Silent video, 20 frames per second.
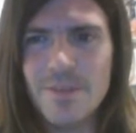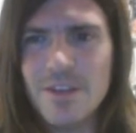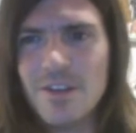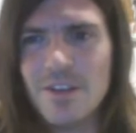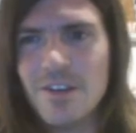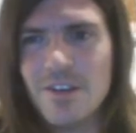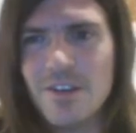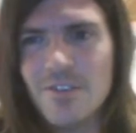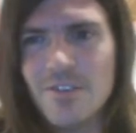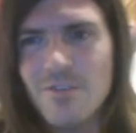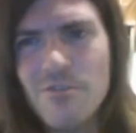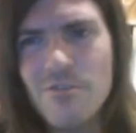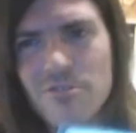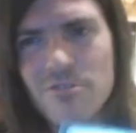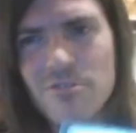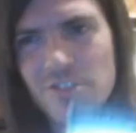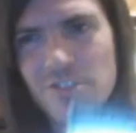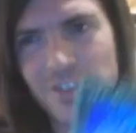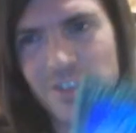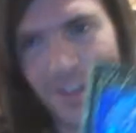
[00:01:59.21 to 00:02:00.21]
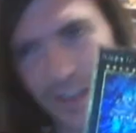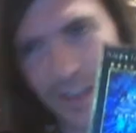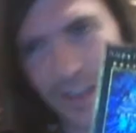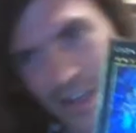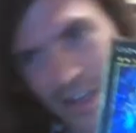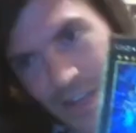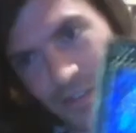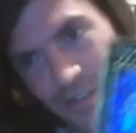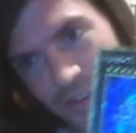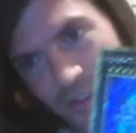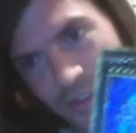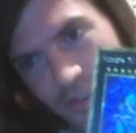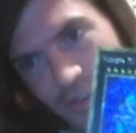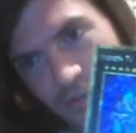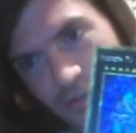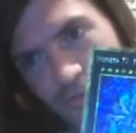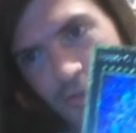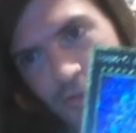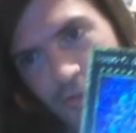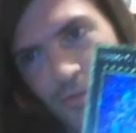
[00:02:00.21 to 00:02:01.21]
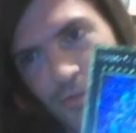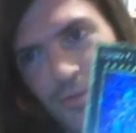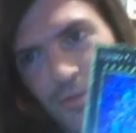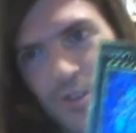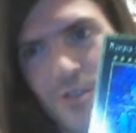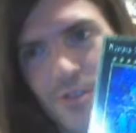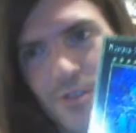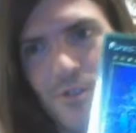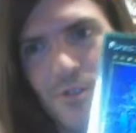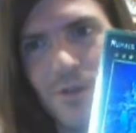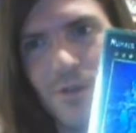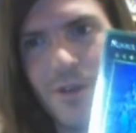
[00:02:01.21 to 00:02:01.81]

Unfortunately, I haven't got room to